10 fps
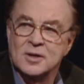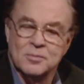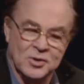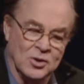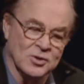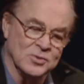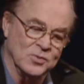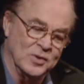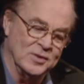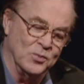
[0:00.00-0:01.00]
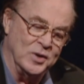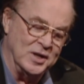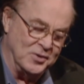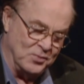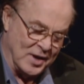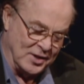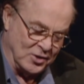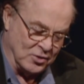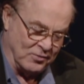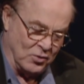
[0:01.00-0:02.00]
yeah. because it, we had
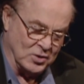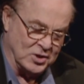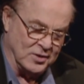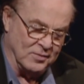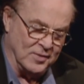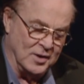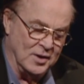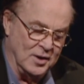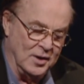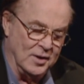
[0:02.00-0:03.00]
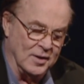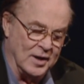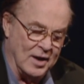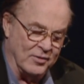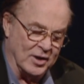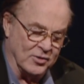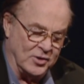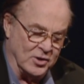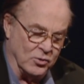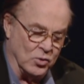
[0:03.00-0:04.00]
the good fortune of having our
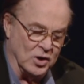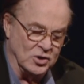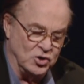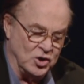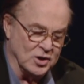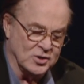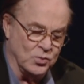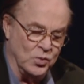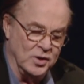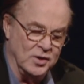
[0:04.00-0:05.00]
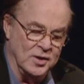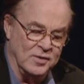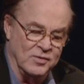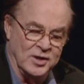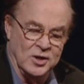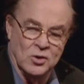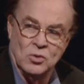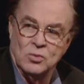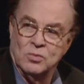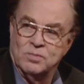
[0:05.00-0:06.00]
theater run just when the
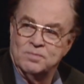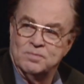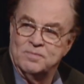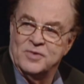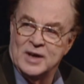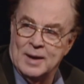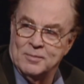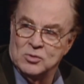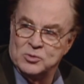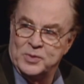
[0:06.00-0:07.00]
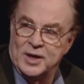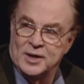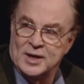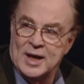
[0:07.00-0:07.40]
video phenomenon began